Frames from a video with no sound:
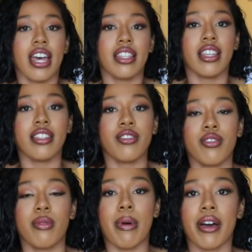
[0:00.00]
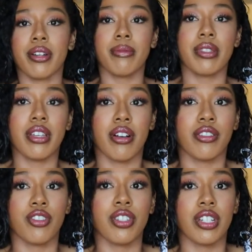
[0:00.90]
And then these are the bottoms.
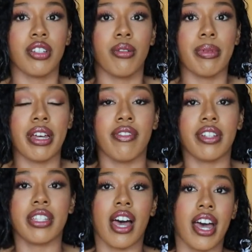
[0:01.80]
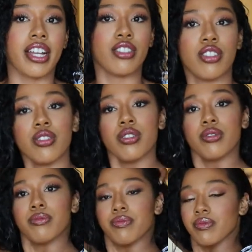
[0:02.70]
They're just a little bit of a tie
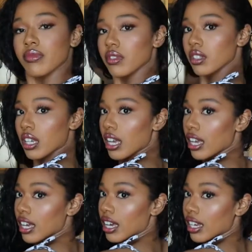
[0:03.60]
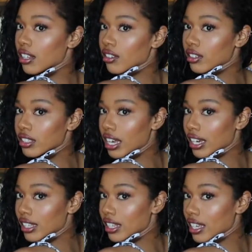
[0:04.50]
too and it looks
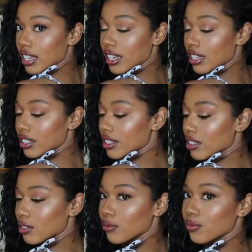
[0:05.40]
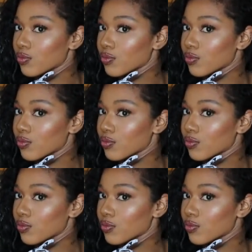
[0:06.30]
like this.